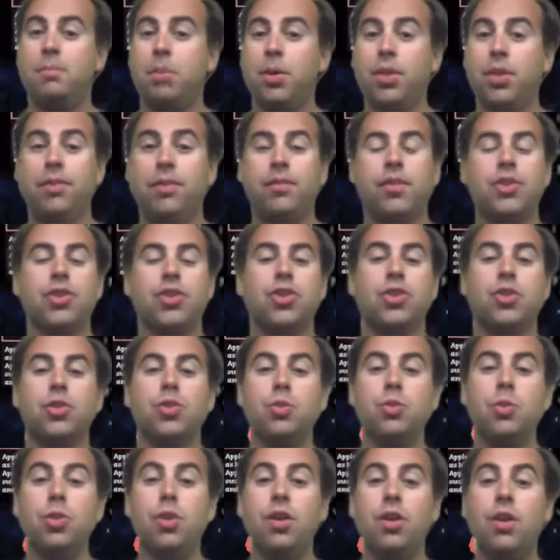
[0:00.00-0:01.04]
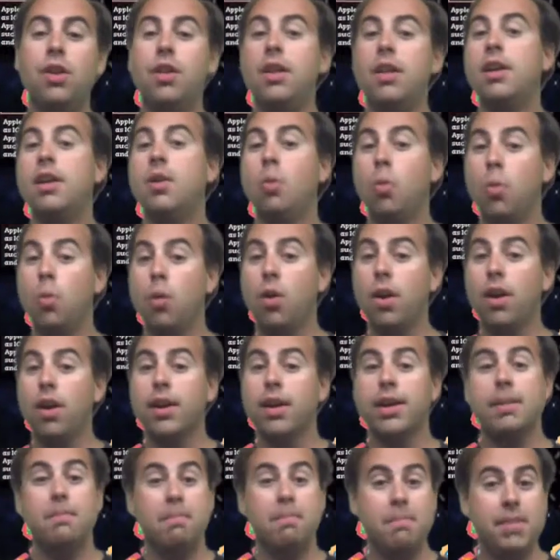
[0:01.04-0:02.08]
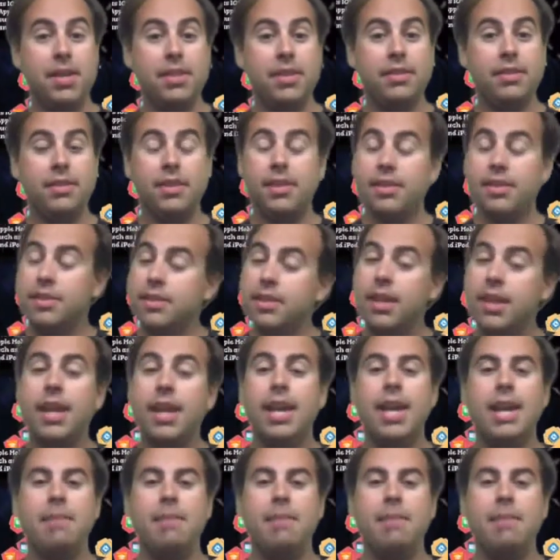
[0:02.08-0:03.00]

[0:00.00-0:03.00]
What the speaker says: both for school, work, business,